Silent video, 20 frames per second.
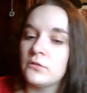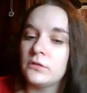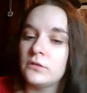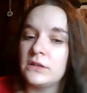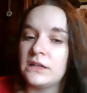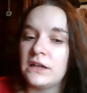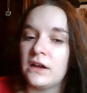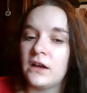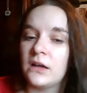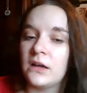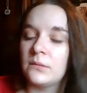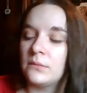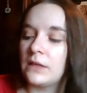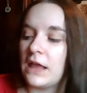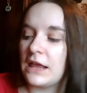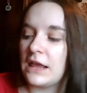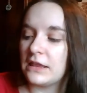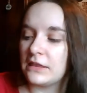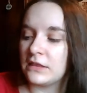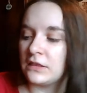Only
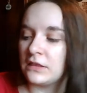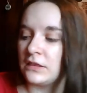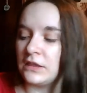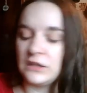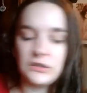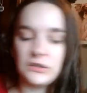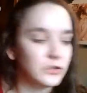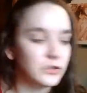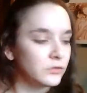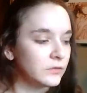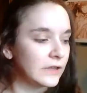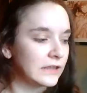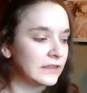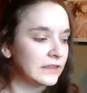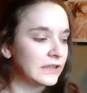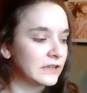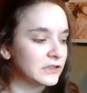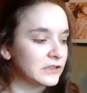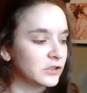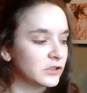like the
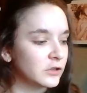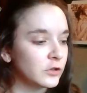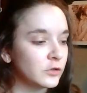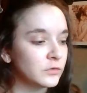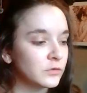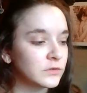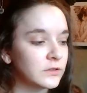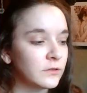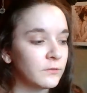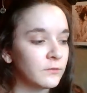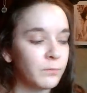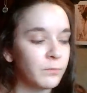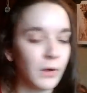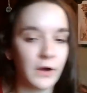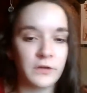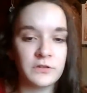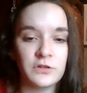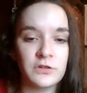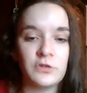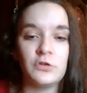exclusive
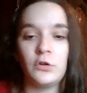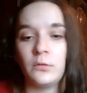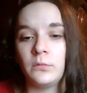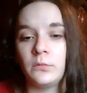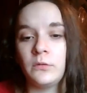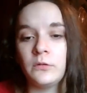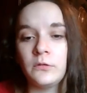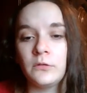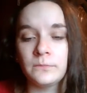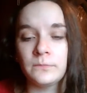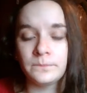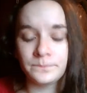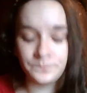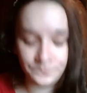Barnes and Noble.